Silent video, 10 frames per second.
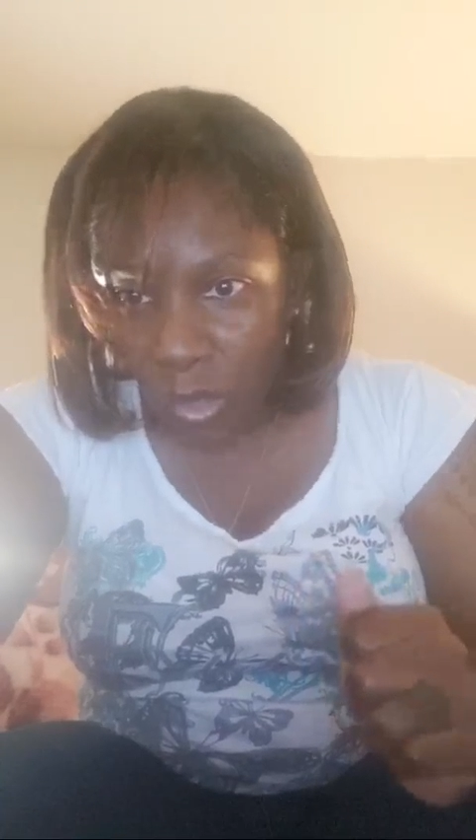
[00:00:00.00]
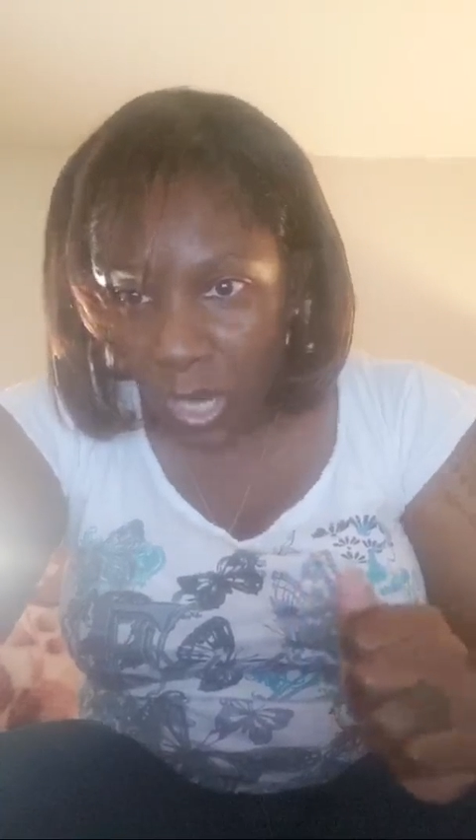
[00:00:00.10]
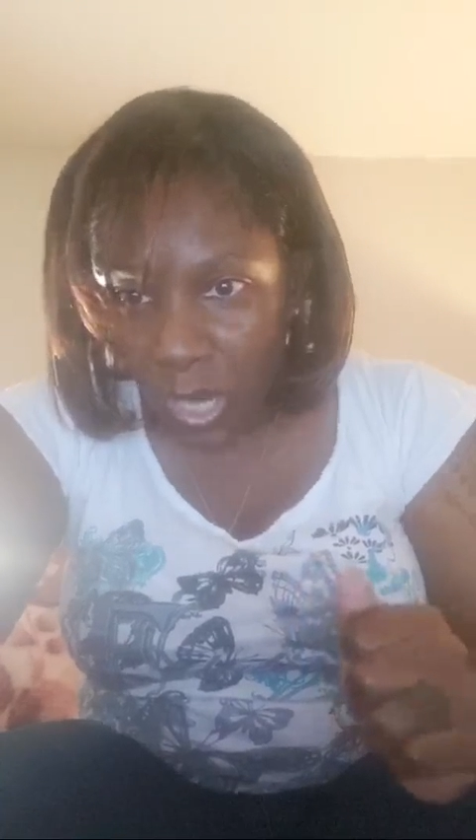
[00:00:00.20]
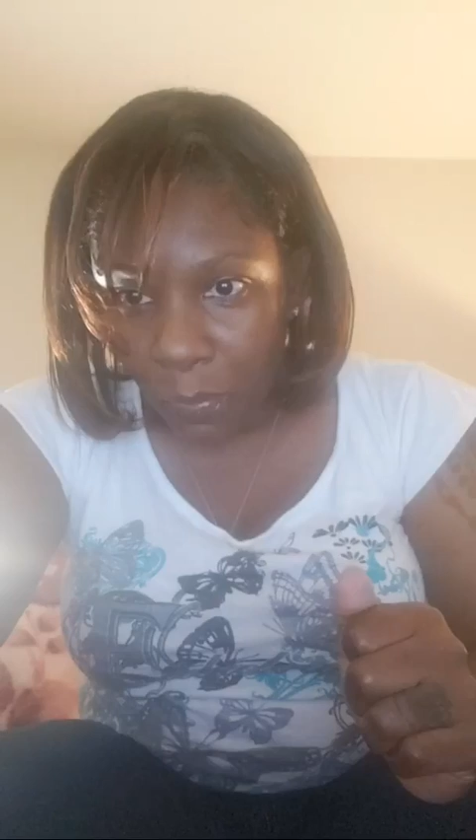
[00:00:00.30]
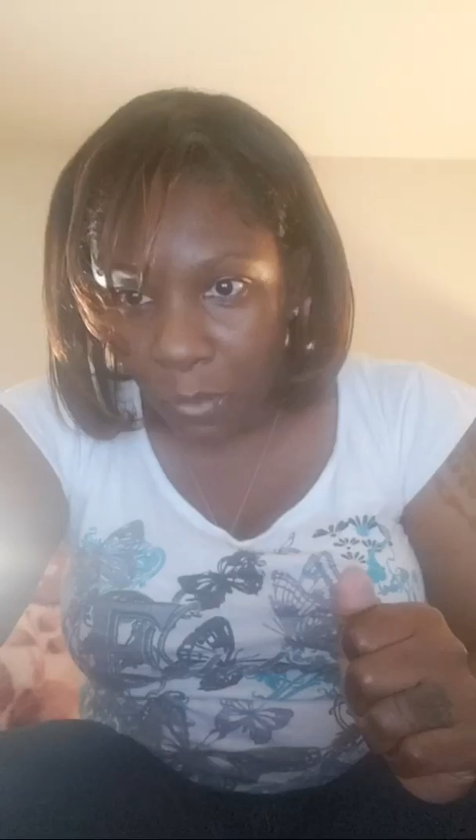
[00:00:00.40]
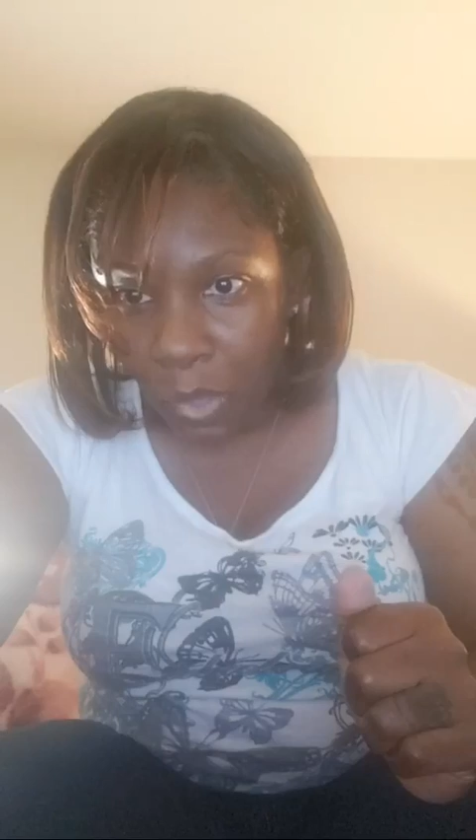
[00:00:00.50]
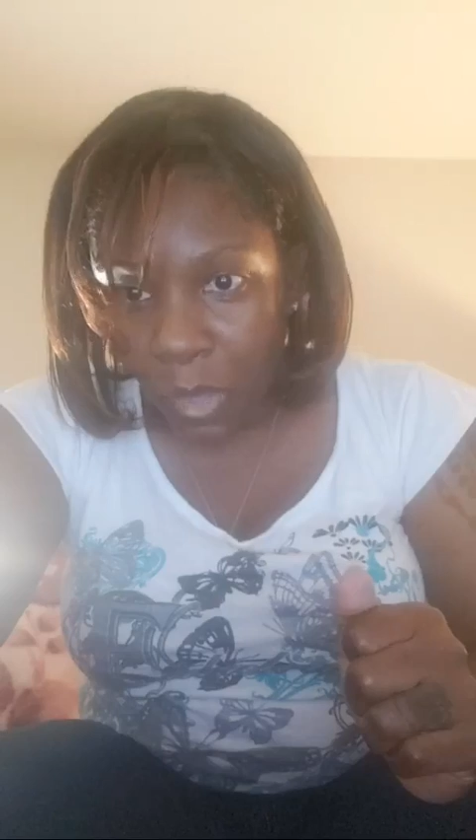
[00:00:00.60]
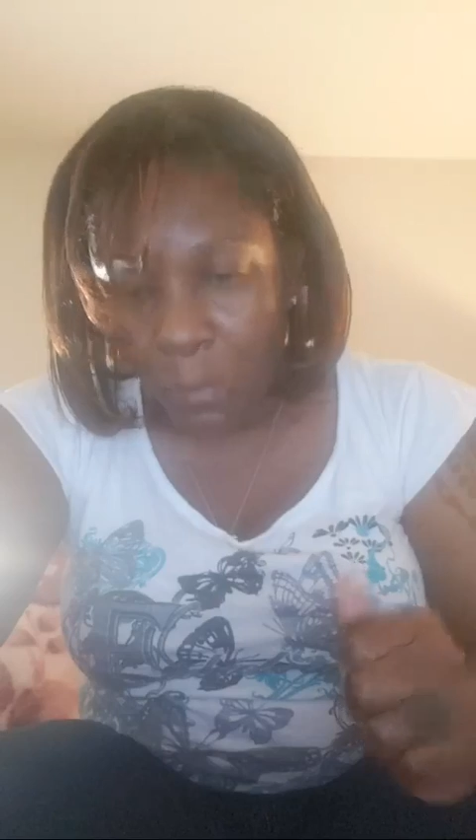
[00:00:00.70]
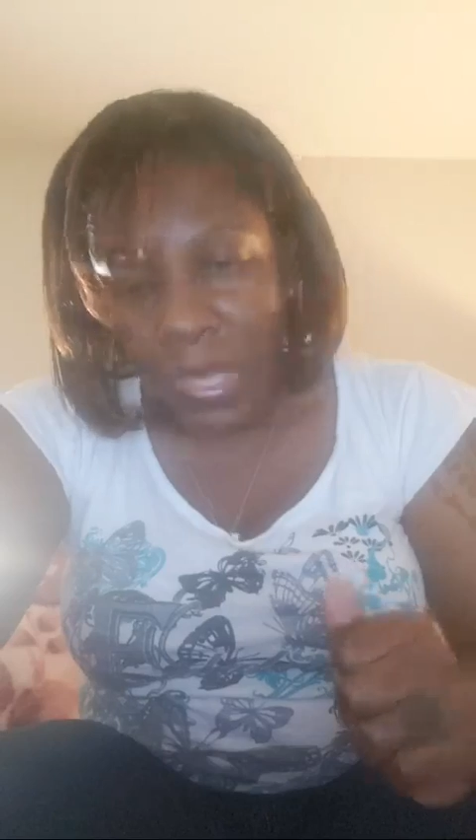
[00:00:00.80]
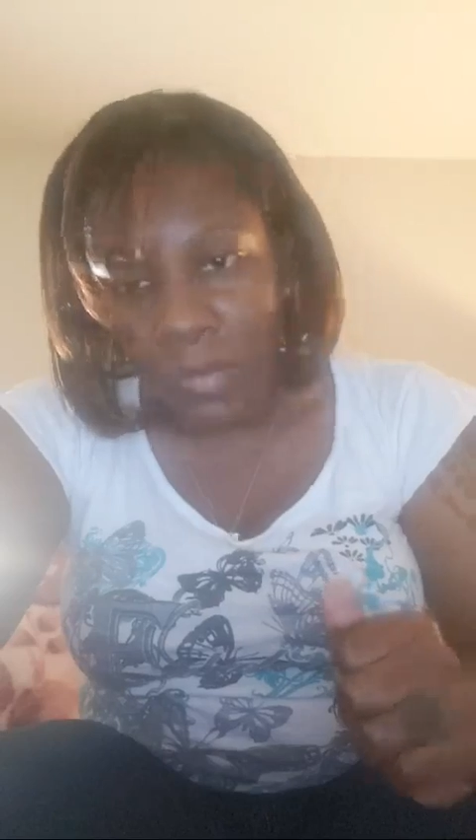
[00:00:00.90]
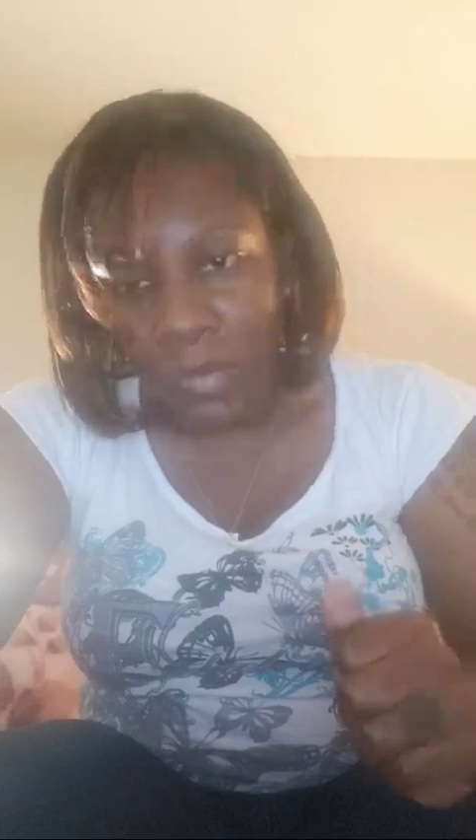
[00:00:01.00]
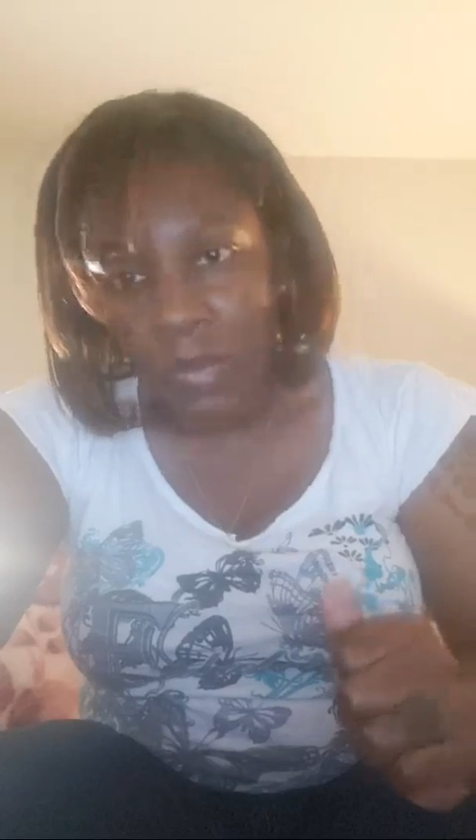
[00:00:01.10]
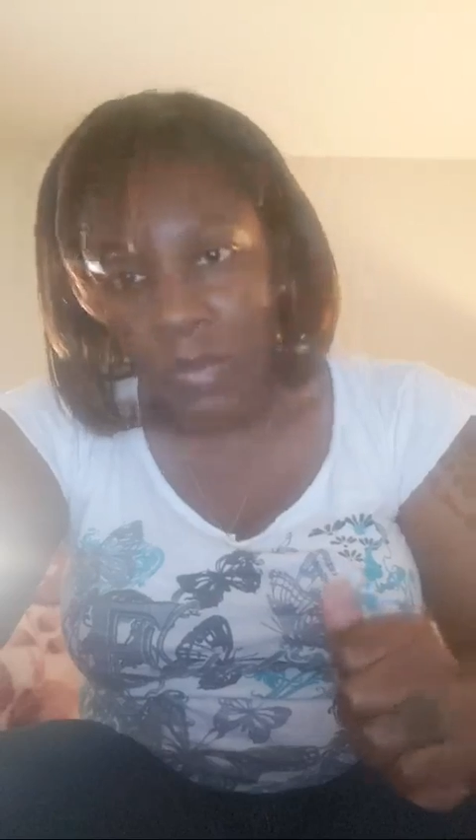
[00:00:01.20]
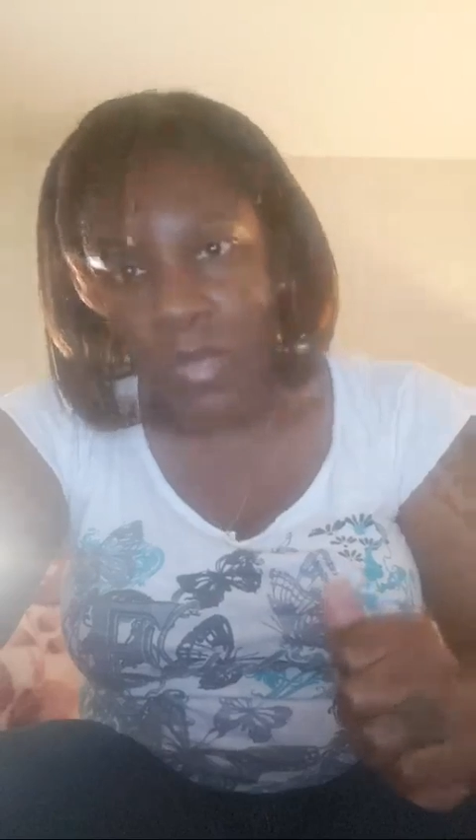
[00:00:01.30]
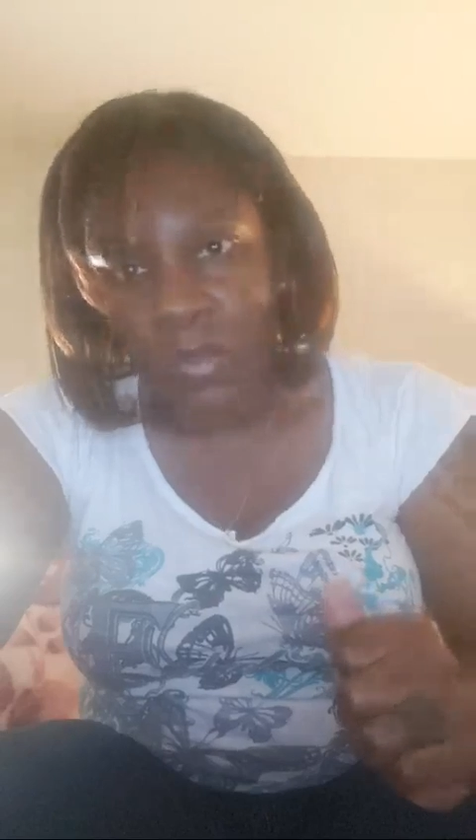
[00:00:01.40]

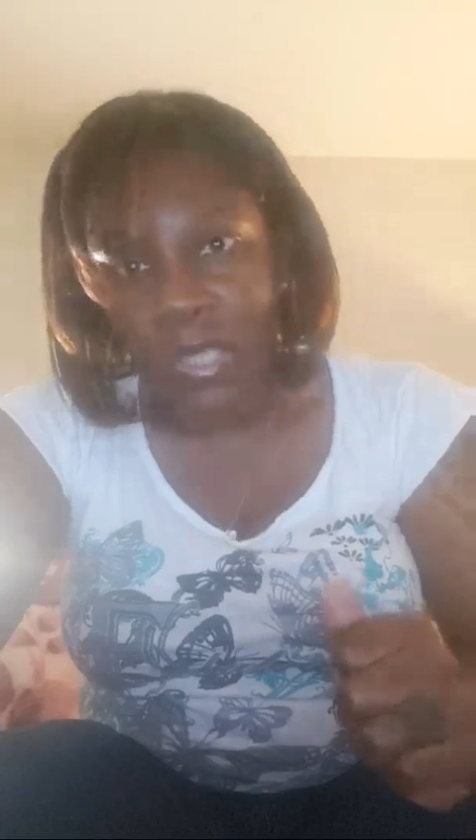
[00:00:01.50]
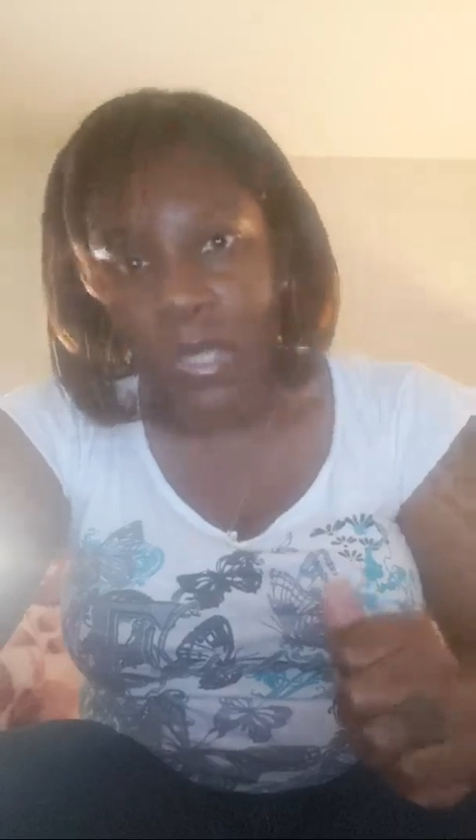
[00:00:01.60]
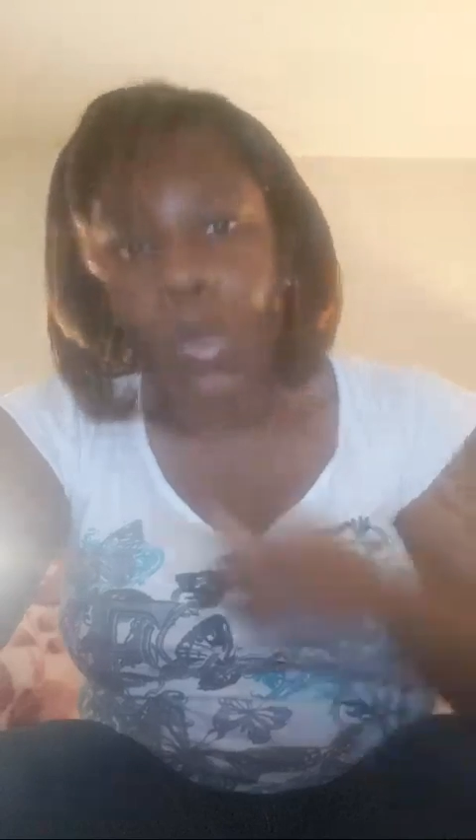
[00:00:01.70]
competitiveness.